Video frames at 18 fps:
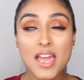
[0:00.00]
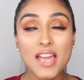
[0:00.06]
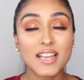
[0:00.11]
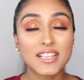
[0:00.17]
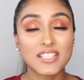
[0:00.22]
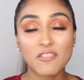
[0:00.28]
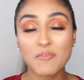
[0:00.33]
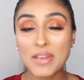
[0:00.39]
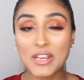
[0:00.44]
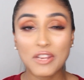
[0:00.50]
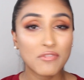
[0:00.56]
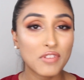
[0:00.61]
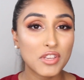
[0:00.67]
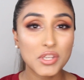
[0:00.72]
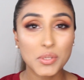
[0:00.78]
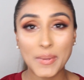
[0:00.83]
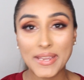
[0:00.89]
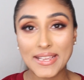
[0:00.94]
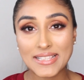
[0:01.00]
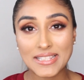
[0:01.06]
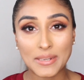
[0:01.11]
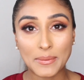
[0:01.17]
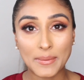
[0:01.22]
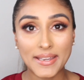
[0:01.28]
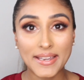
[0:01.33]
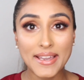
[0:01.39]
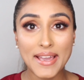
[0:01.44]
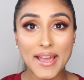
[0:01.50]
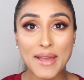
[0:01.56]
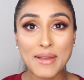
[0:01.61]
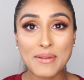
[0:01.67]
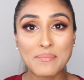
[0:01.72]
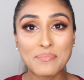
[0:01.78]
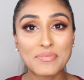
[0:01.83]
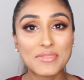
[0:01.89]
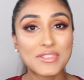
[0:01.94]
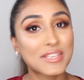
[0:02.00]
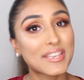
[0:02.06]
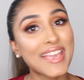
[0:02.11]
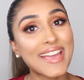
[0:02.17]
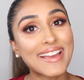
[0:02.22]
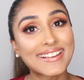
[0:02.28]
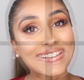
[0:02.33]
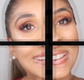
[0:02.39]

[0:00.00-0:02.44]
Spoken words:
because I've made a few tweaks to it. So yeah.